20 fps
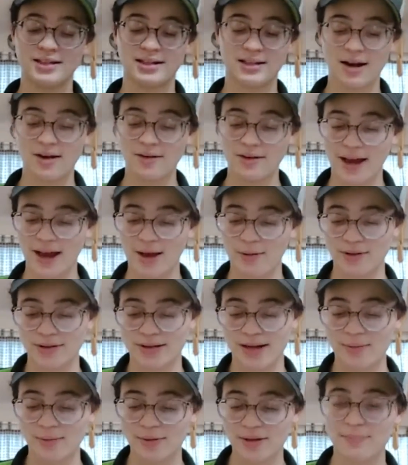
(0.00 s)
Okay, we're
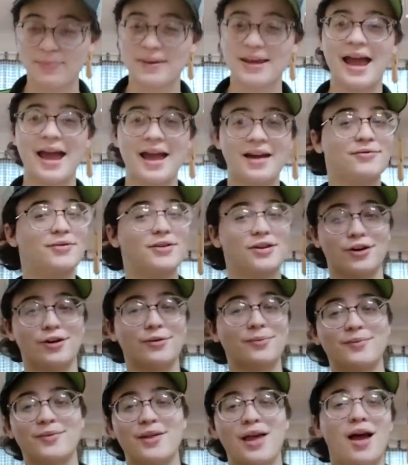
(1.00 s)
done with
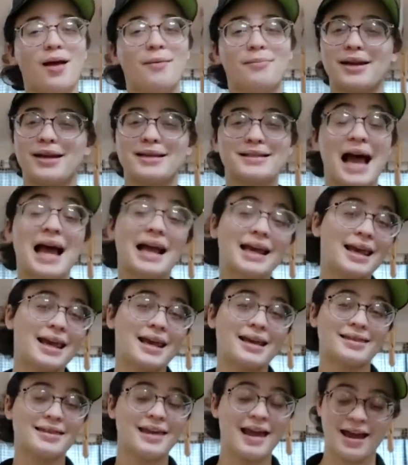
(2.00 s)
behavior, because I
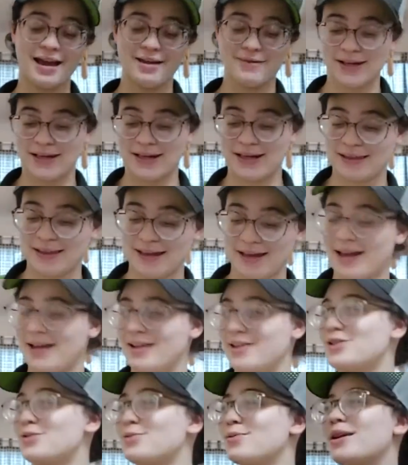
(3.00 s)
can't think of anything
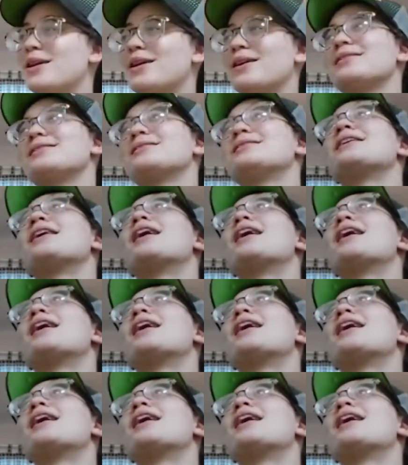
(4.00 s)
else. What else?